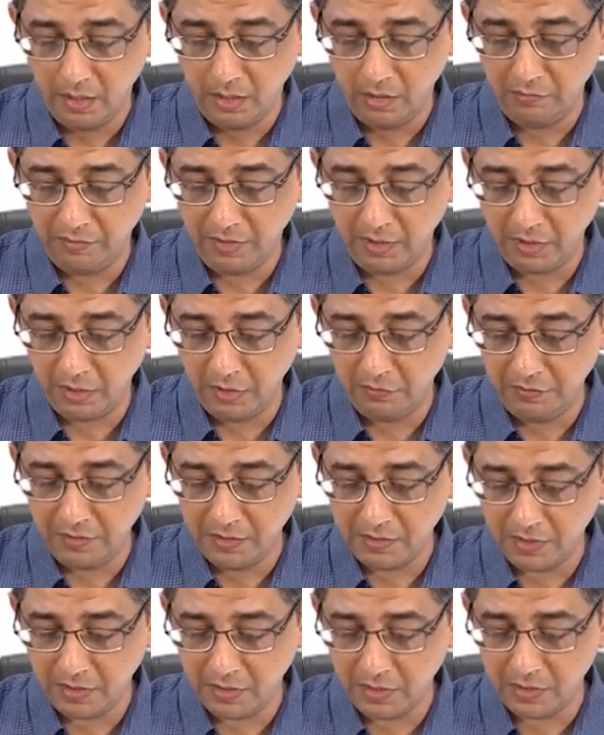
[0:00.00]
In fact, if he
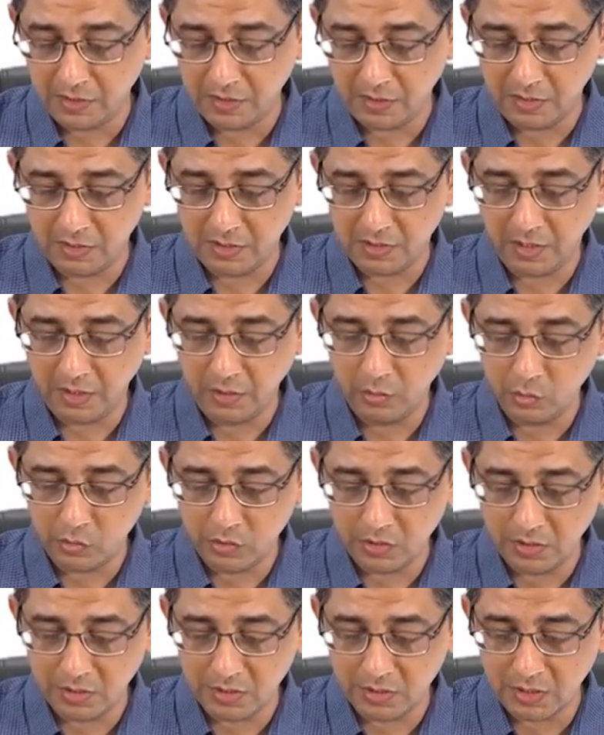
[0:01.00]
says
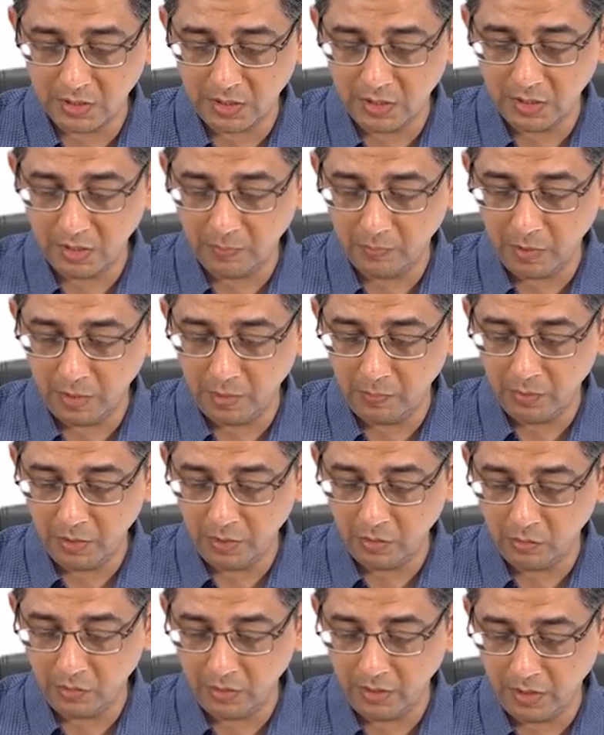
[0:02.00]
cyanosis in a
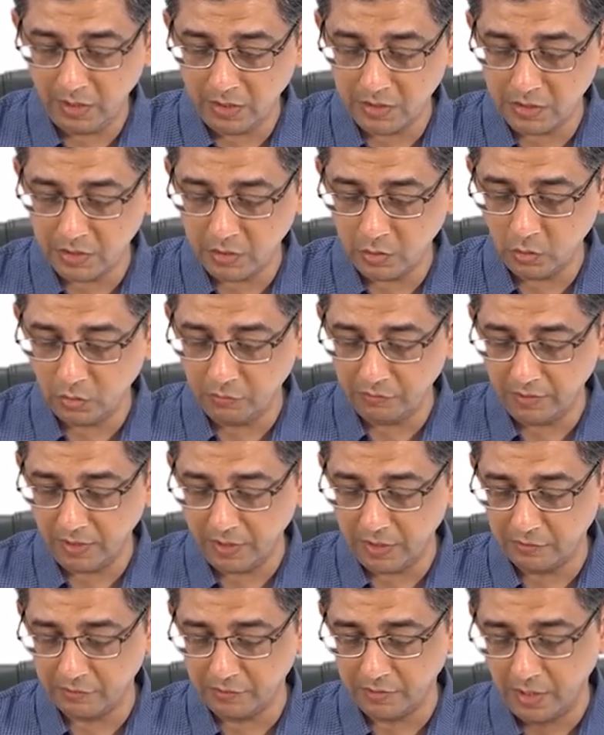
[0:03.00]
baby on day 0 of
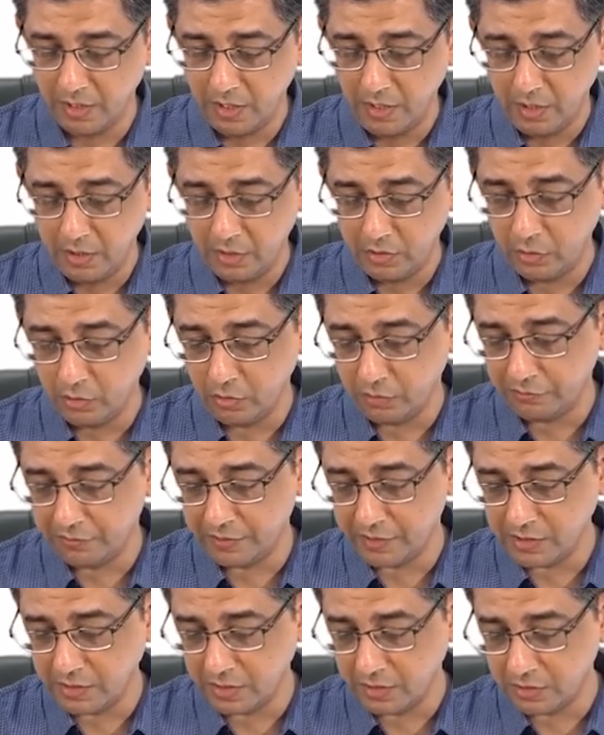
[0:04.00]
life, your
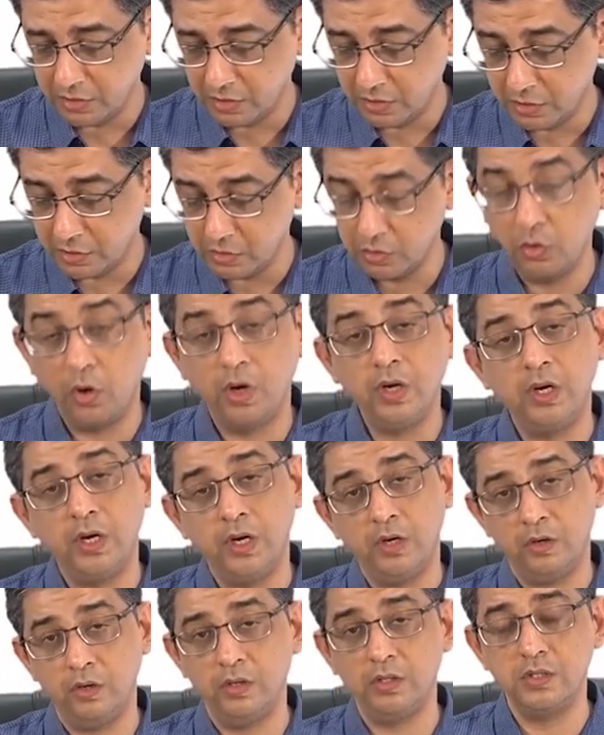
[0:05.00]
first answer is not
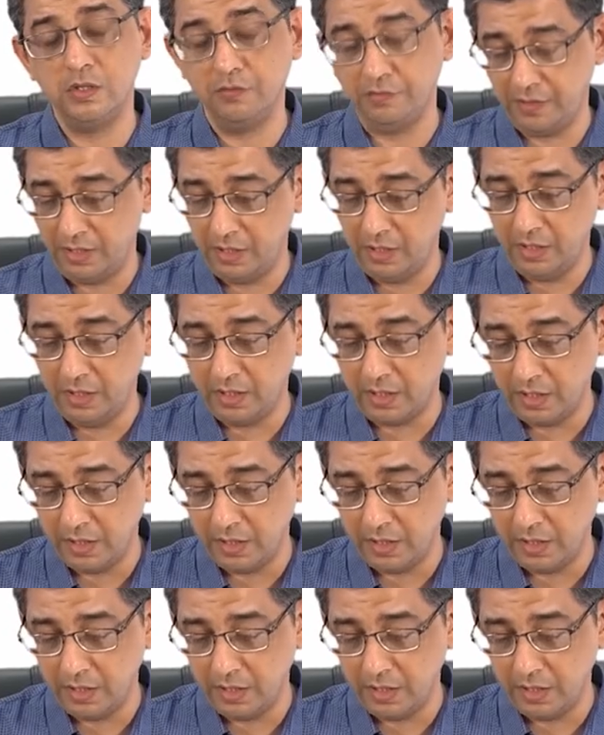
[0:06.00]
tetralogy Fallot.